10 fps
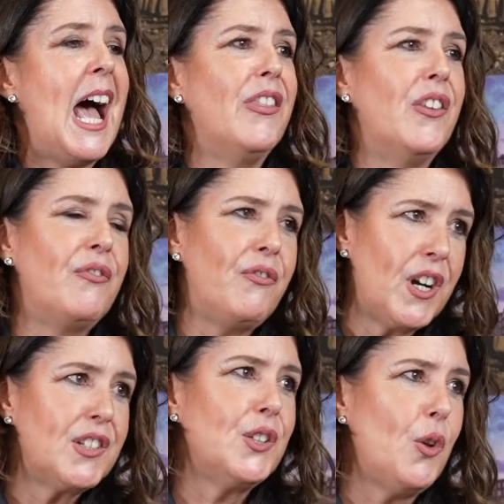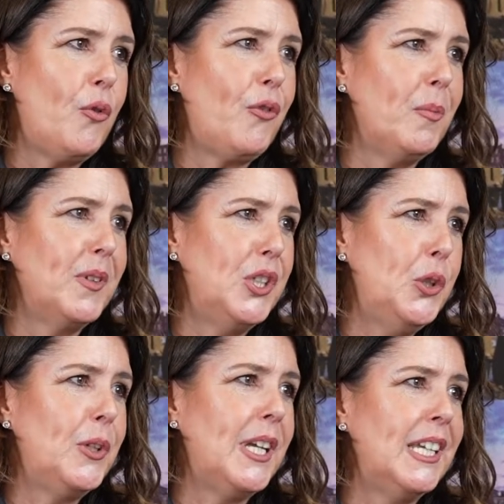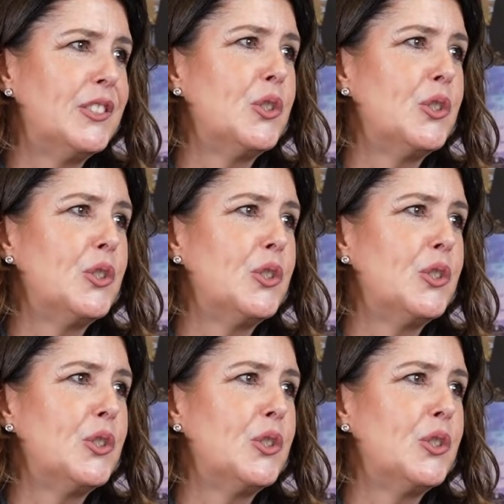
and the first law firm in the UK